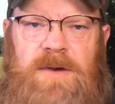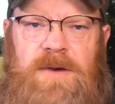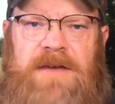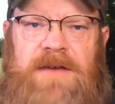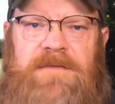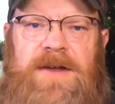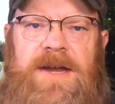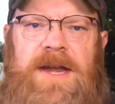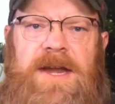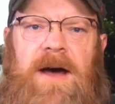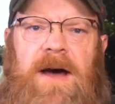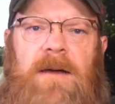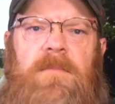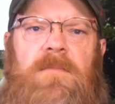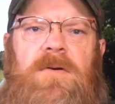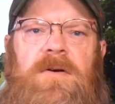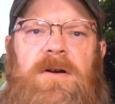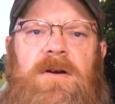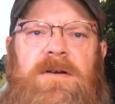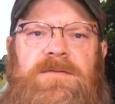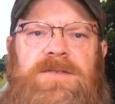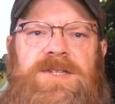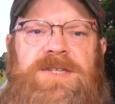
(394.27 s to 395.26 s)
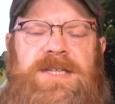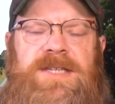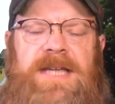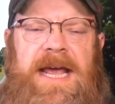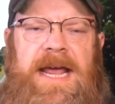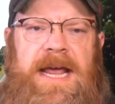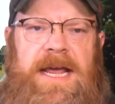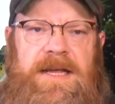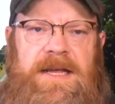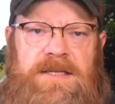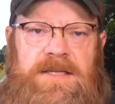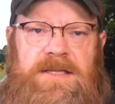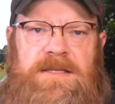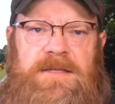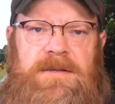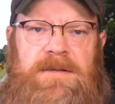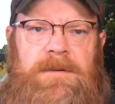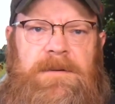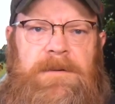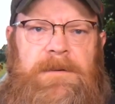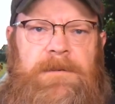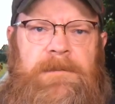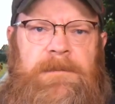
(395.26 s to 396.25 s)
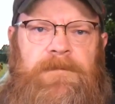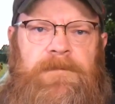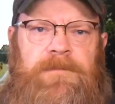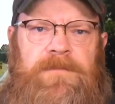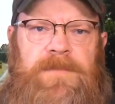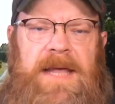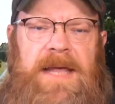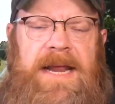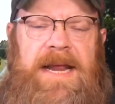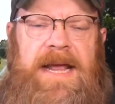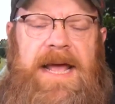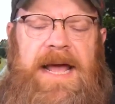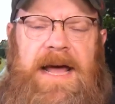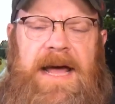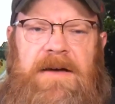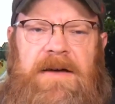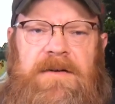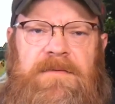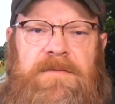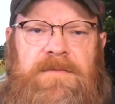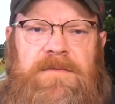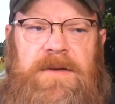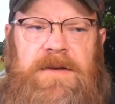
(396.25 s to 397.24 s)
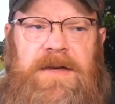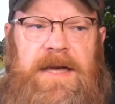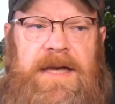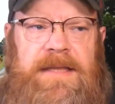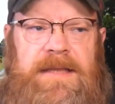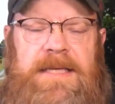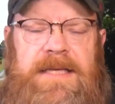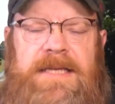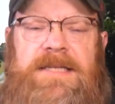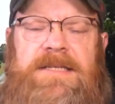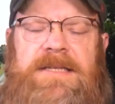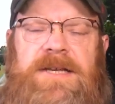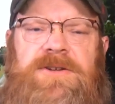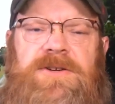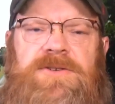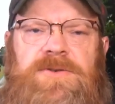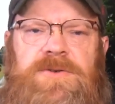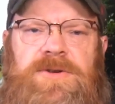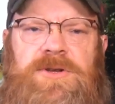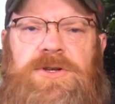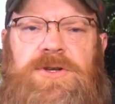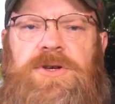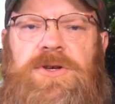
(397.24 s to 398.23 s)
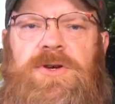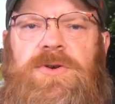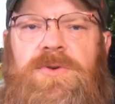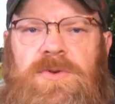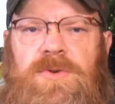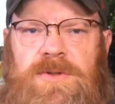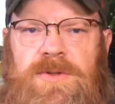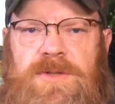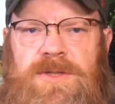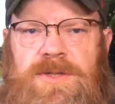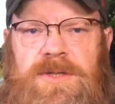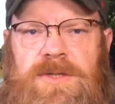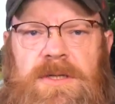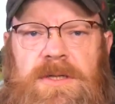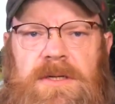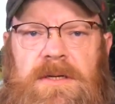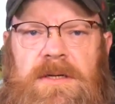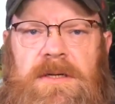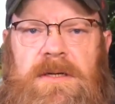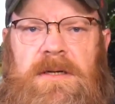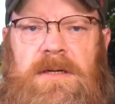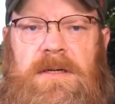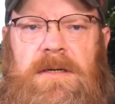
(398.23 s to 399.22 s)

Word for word: So we have a number of states that have at least introduced